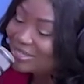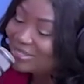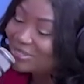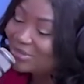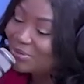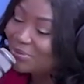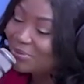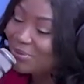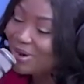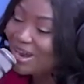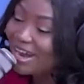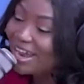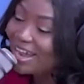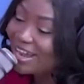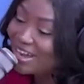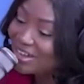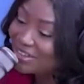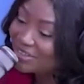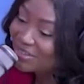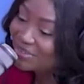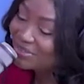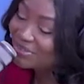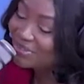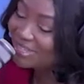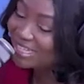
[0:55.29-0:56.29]
So where
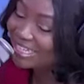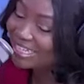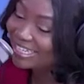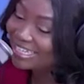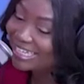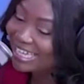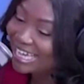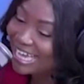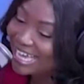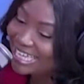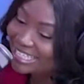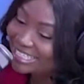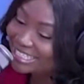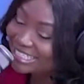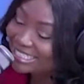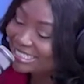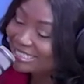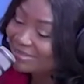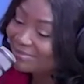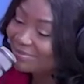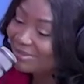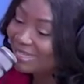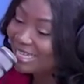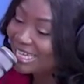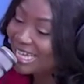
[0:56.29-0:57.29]
are you? Okay, it's
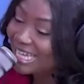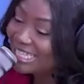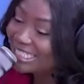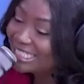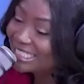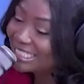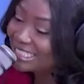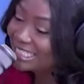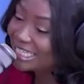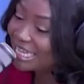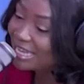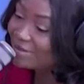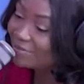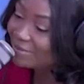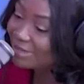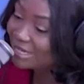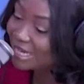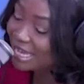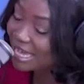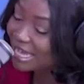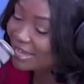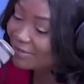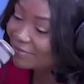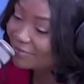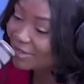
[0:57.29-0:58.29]
good to be here. This is
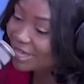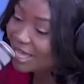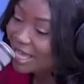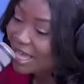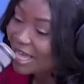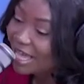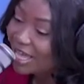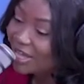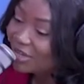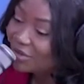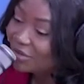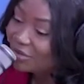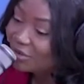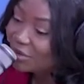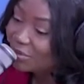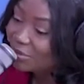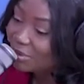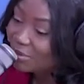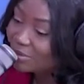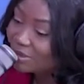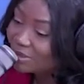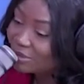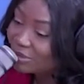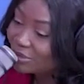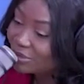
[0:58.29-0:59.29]
JIB Live.
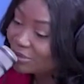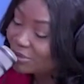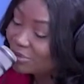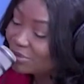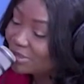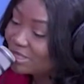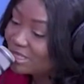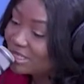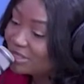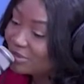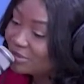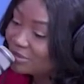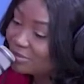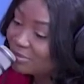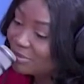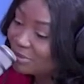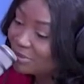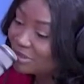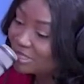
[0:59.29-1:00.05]
What we do is good